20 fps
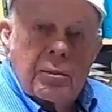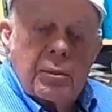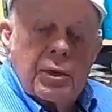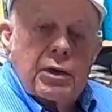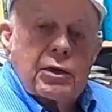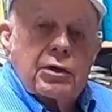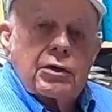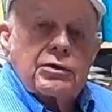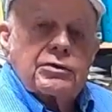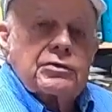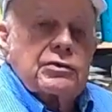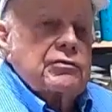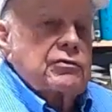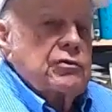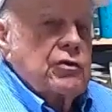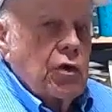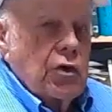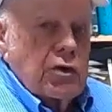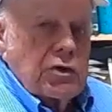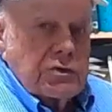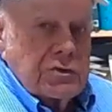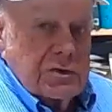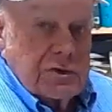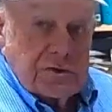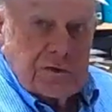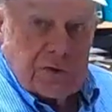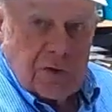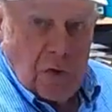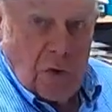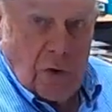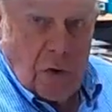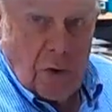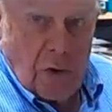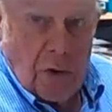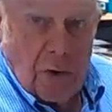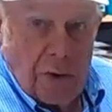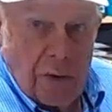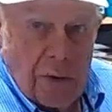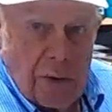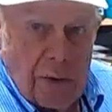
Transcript: because of Darcy's law.